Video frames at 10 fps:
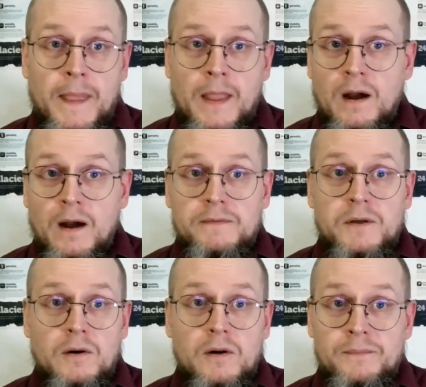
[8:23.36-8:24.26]
After
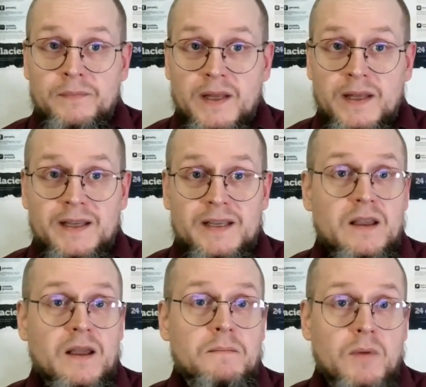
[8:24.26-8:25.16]
all, it is
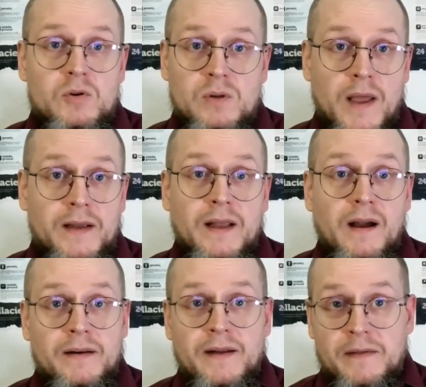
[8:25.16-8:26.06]
most likely
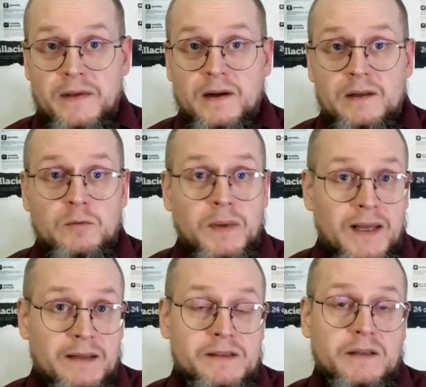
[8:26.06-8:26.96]
unethical to
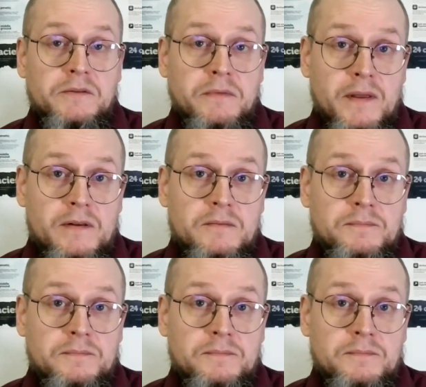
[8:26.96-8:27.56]
believe such things.